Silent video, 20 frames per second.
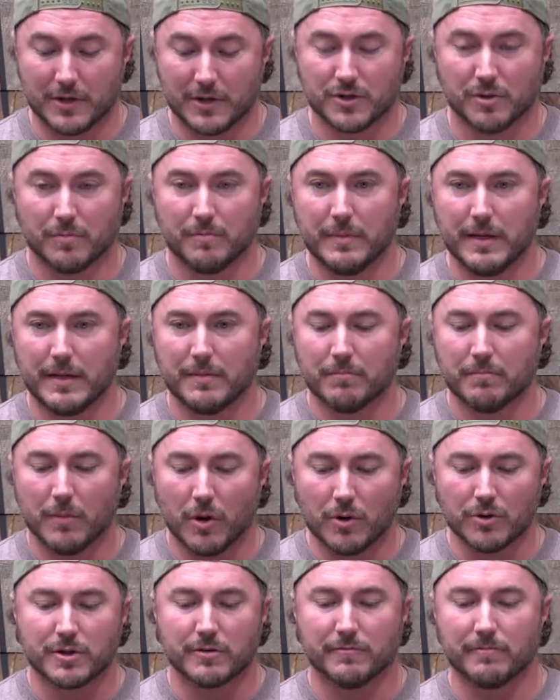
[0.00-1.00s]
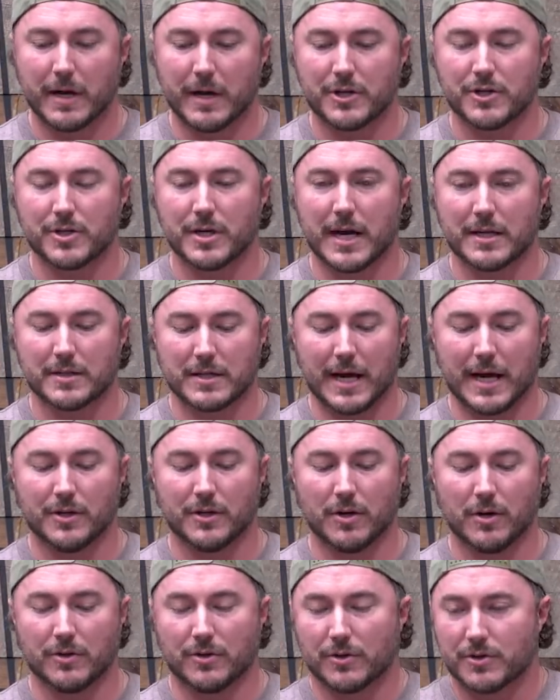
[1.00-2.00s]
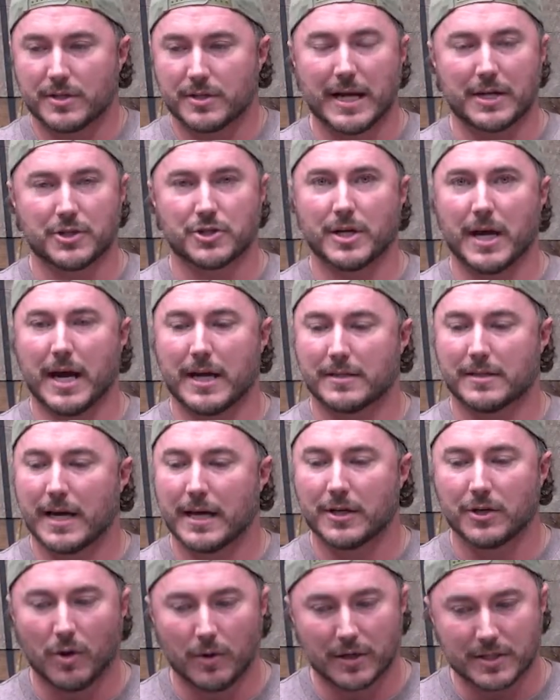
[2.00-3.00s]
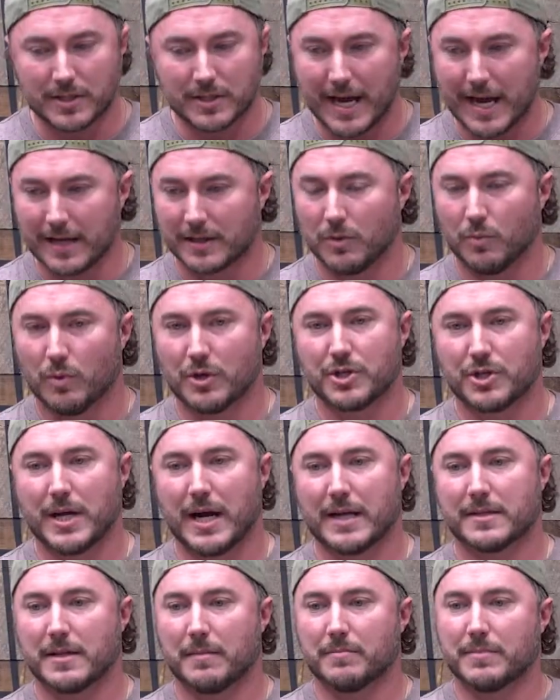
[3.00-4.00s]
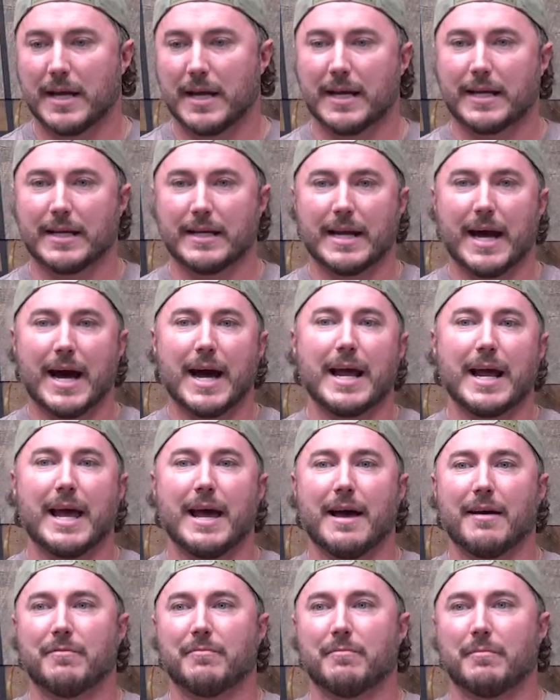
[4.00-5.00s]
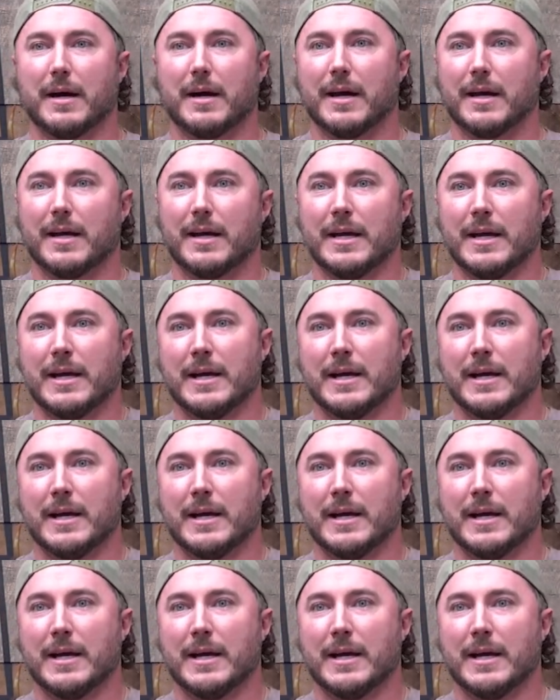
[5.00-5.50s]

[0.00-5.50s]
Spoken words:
So most of my shots, I know they're set shots. I know exactly what shots I'm taking. I have my